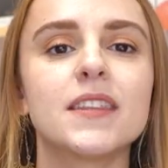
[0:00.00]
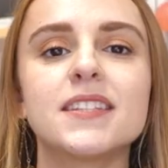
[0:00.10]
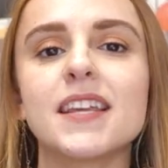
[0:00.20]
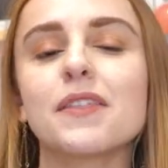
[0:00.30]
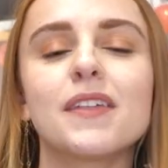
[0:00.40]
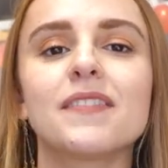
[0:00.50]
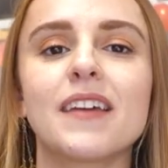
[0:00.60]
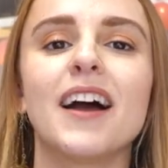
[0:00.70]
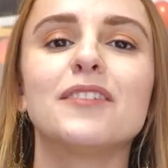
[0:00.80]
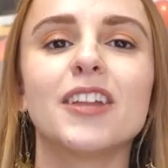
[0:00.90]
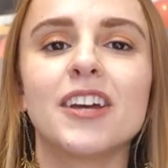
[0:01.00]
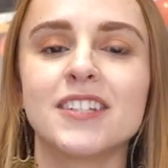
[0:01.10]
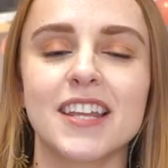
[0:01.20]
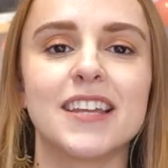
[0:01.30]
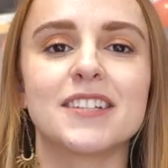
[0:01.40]
The sixth thing that I've
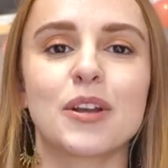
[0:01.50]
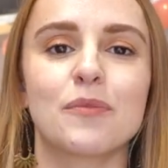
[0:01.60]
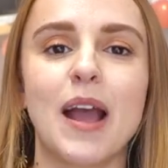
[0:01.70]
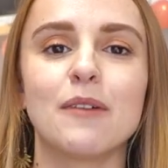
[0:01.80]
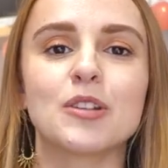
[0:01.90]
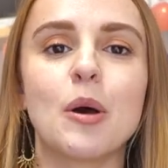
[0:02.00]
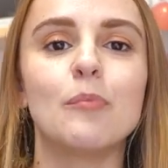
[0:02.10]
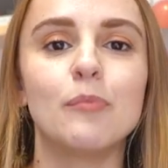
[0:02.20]
learned is around